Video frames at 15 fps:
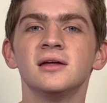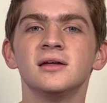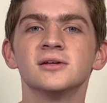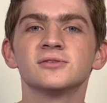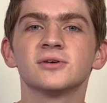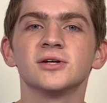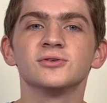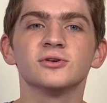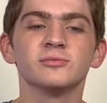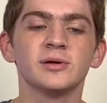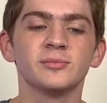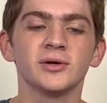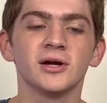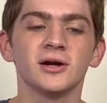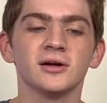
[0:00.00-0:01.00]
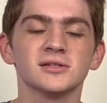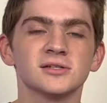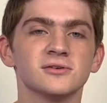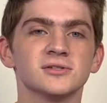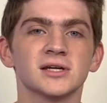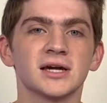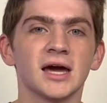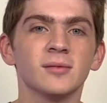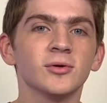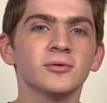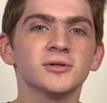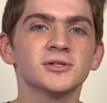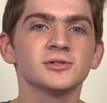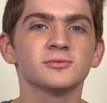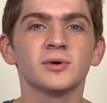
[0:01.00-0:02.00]
So I told my parents, I was like, how about
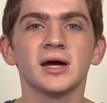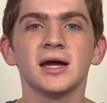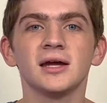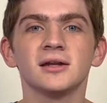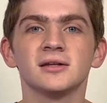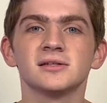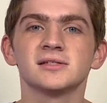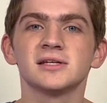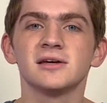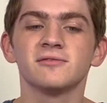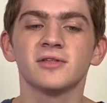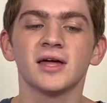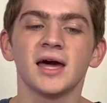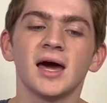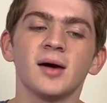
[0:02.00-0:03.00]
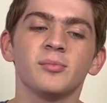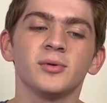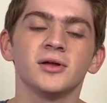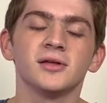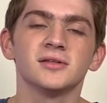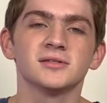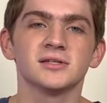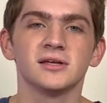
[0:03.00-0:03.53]
we just wait and see if that happens,